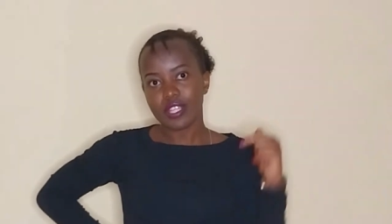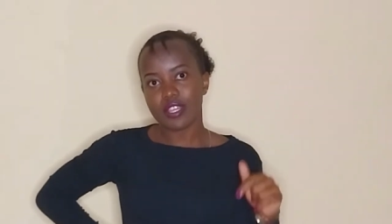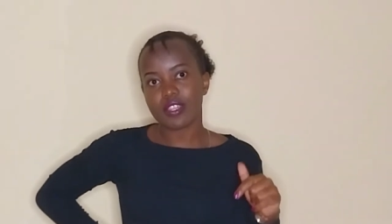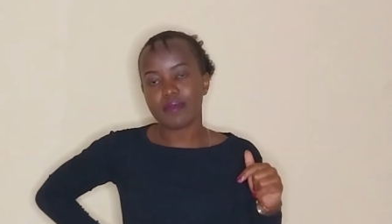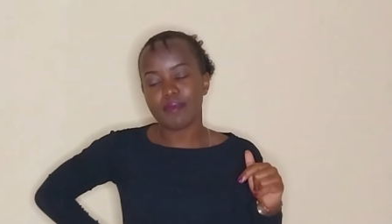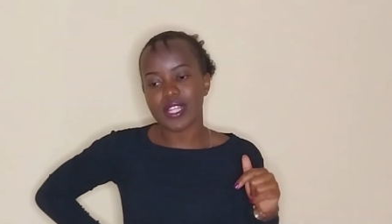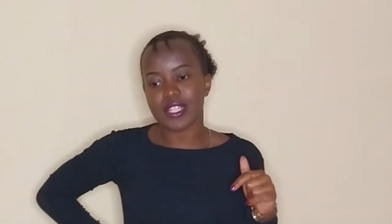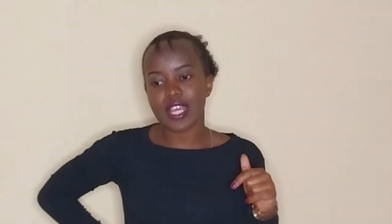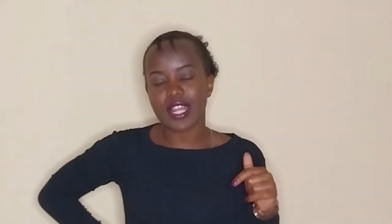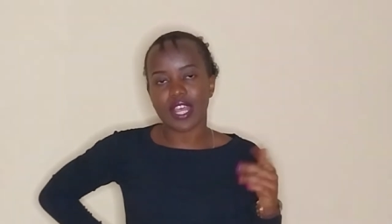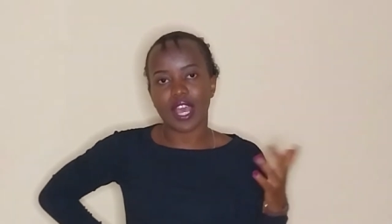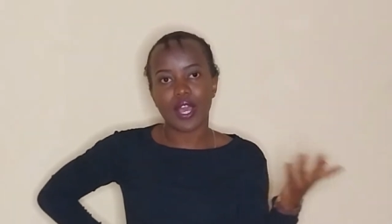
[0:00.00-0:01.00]
the
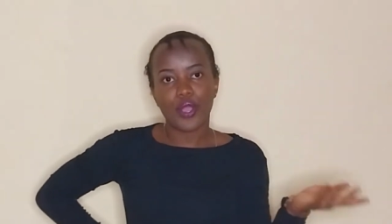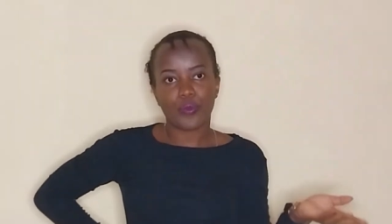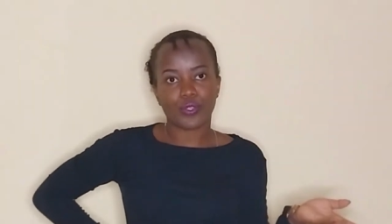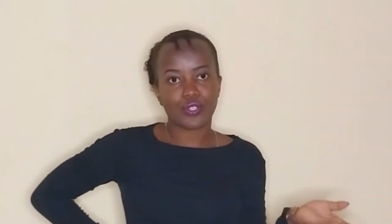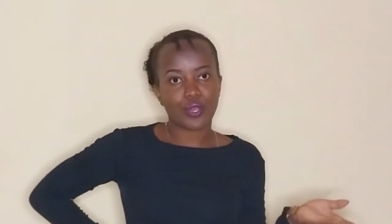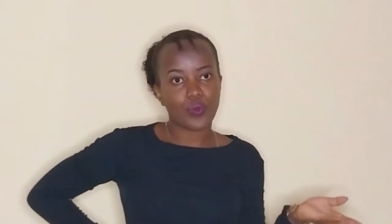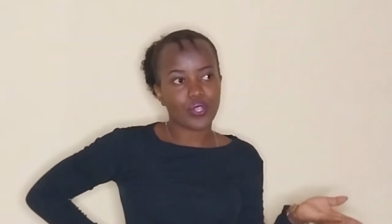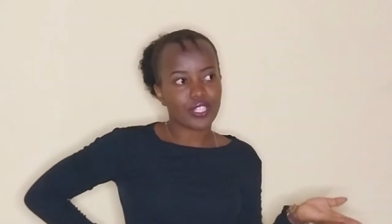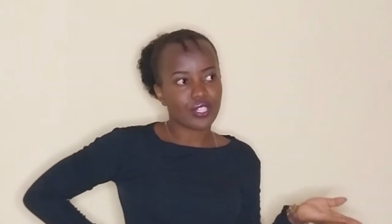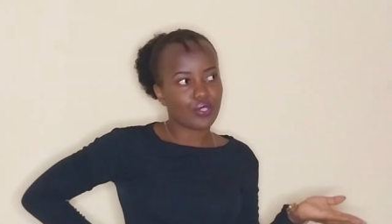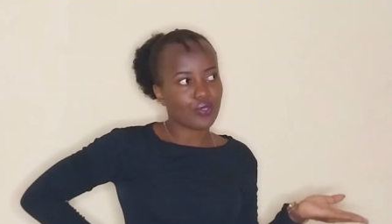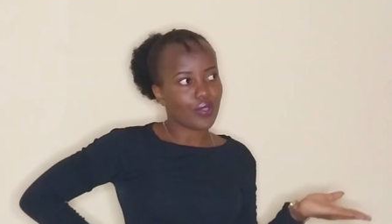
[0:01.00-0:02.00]
bandana we don't want
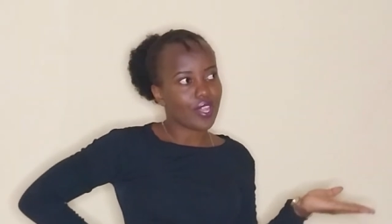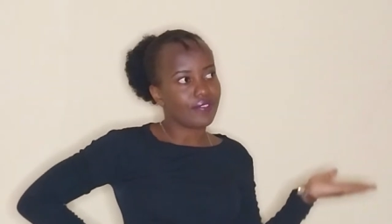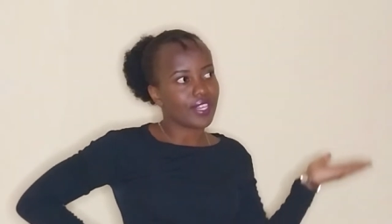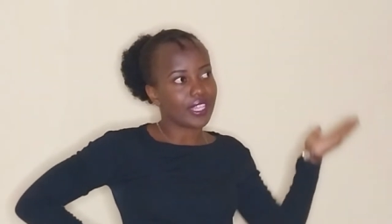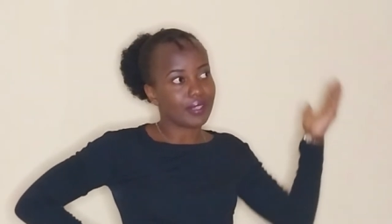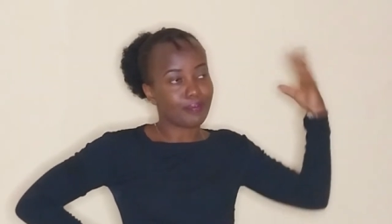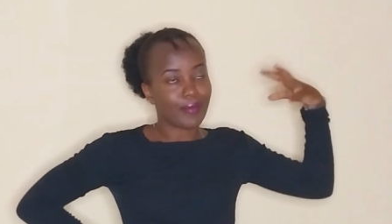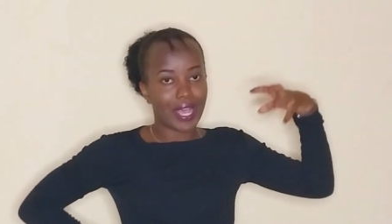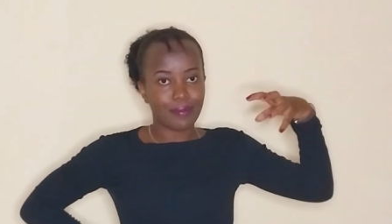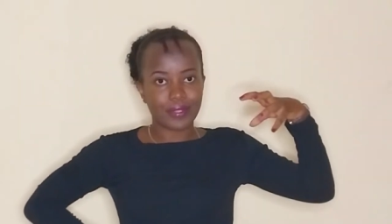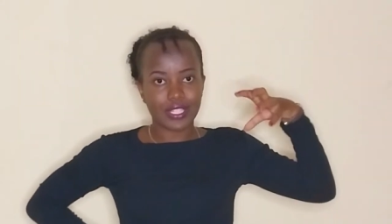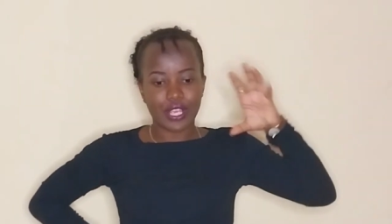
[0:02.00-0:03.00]
it to have like
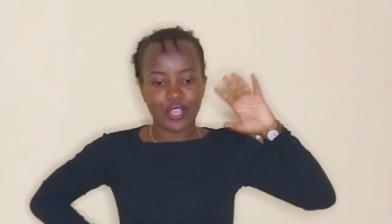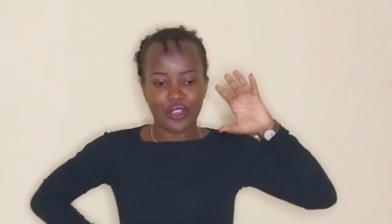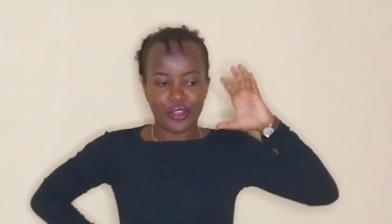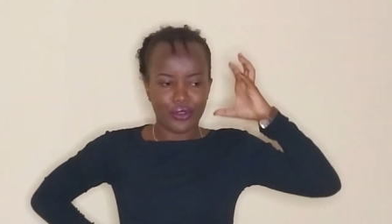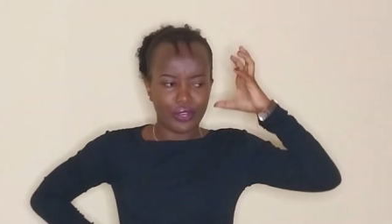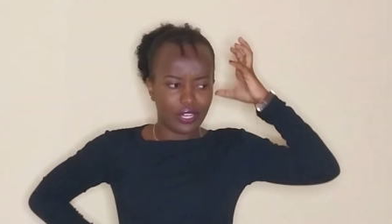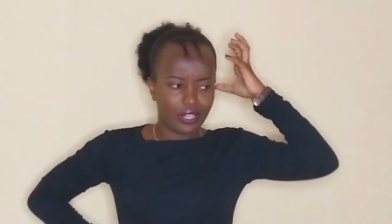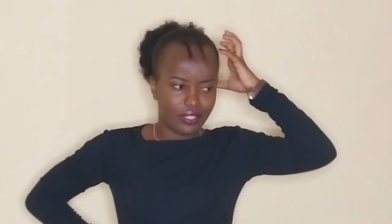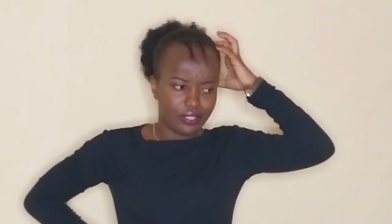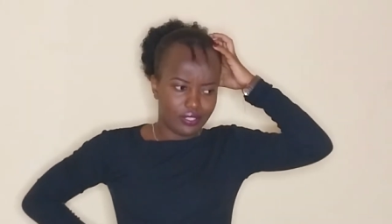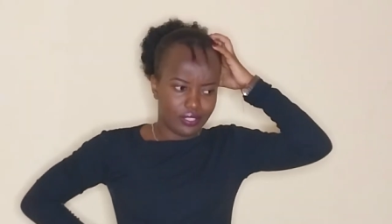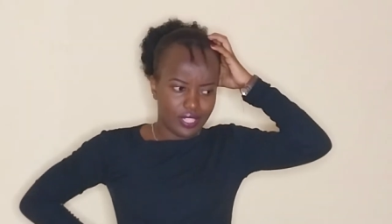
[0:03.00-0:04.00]
bumps
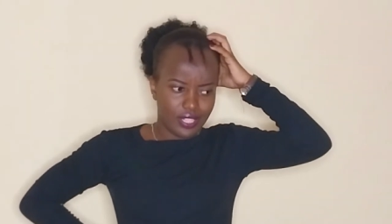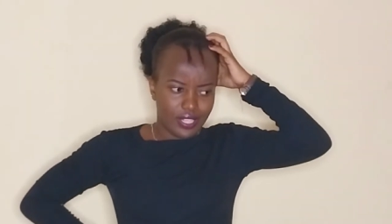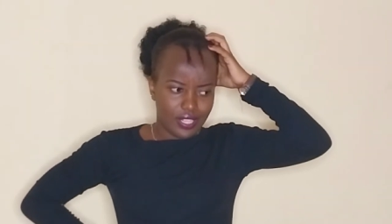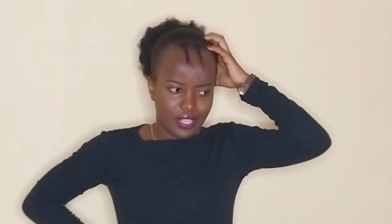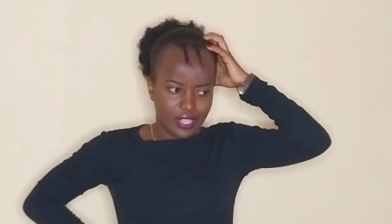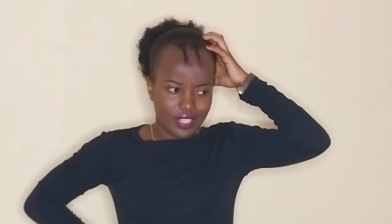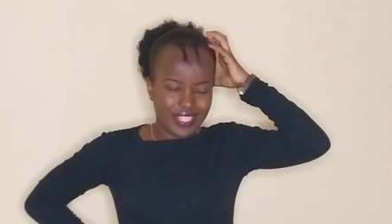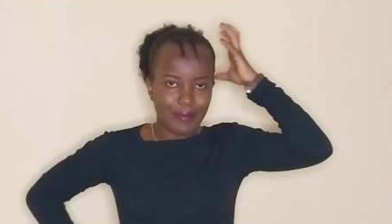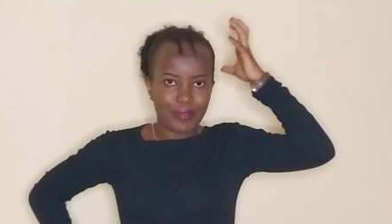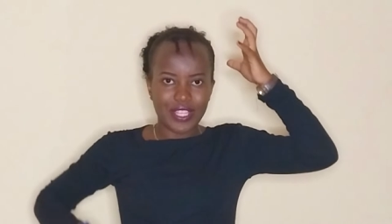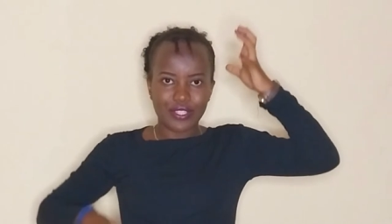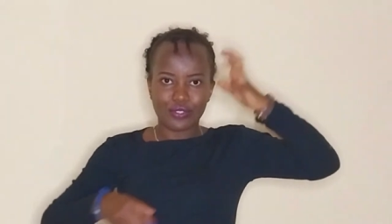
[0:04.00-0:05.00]
or
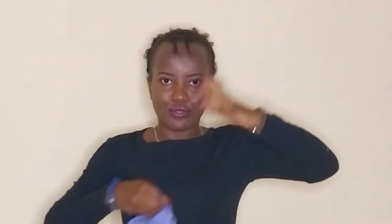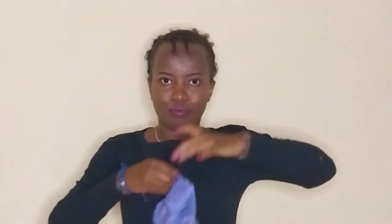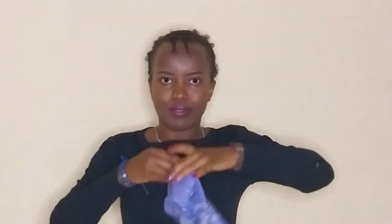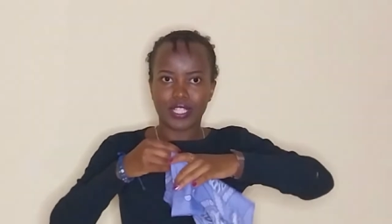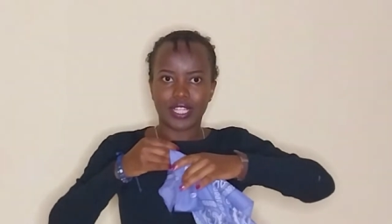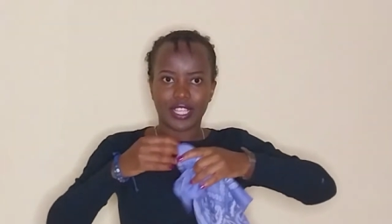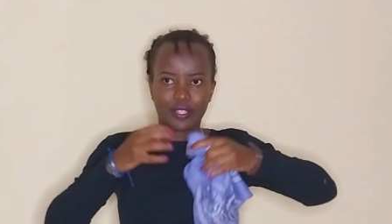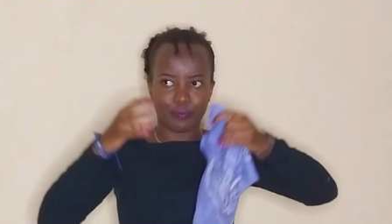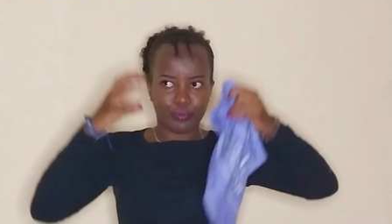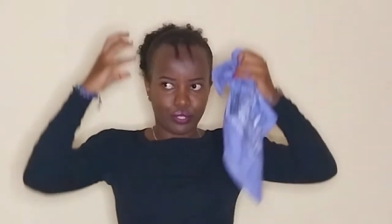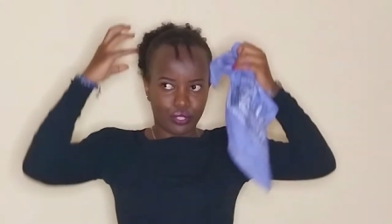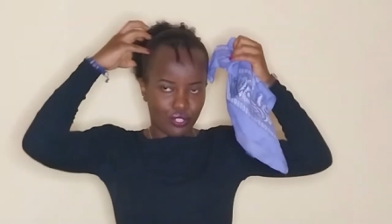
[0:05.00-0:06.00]
some things to be
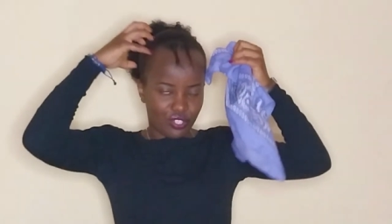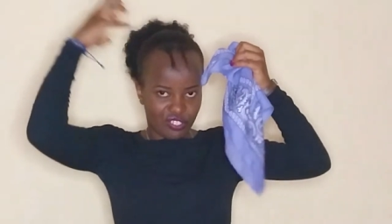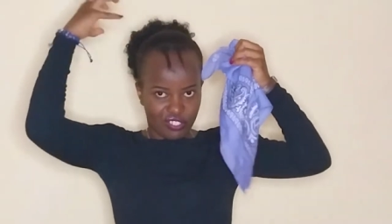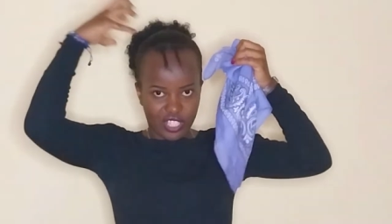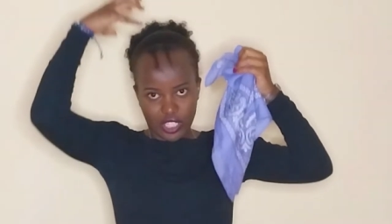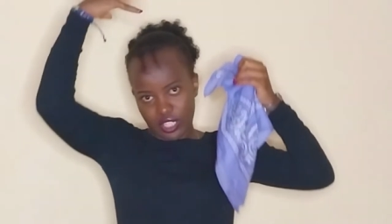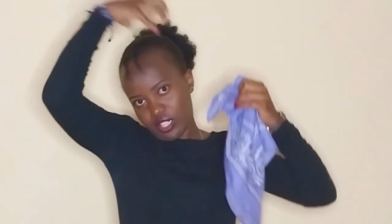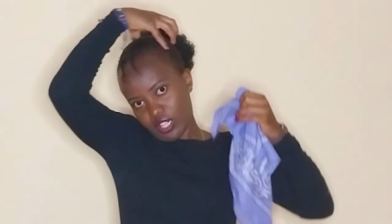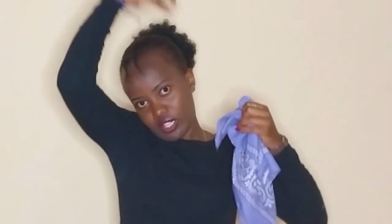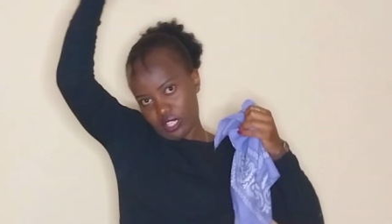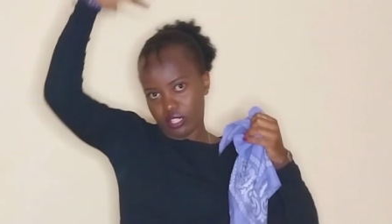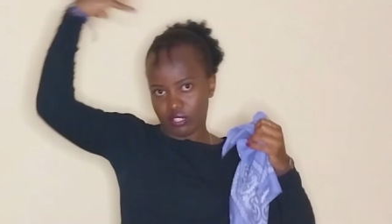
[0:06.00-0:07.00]
like protruding
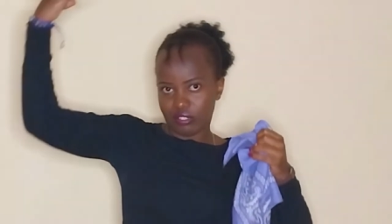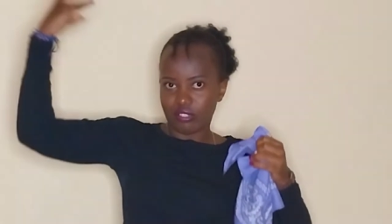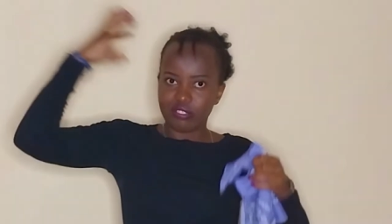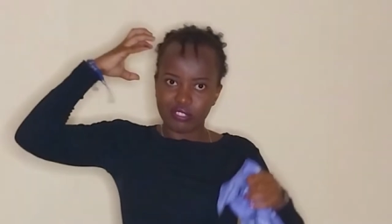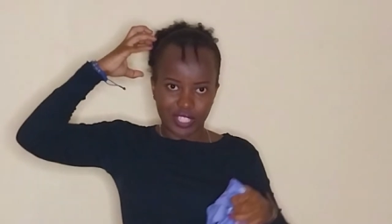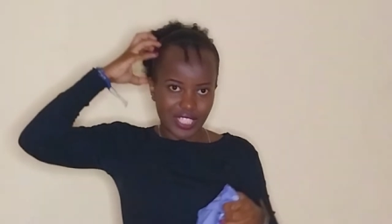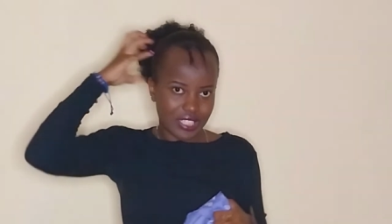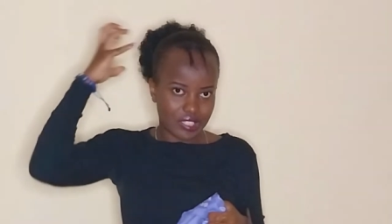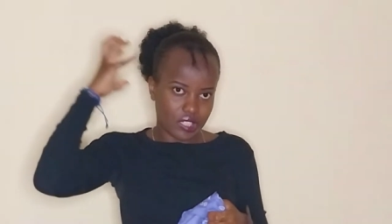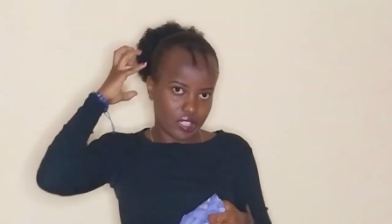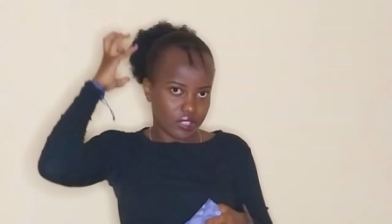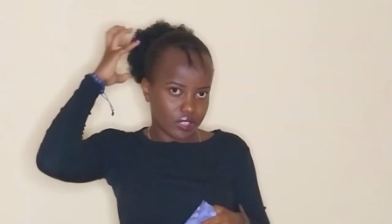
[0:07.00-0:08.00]
like you know
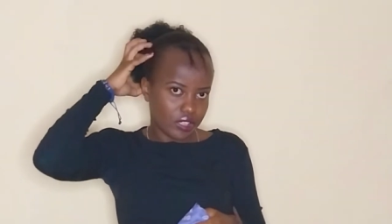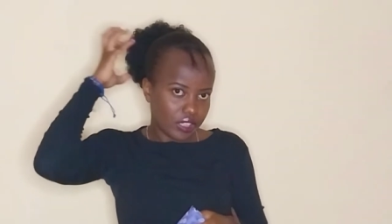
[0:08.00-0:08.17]
understand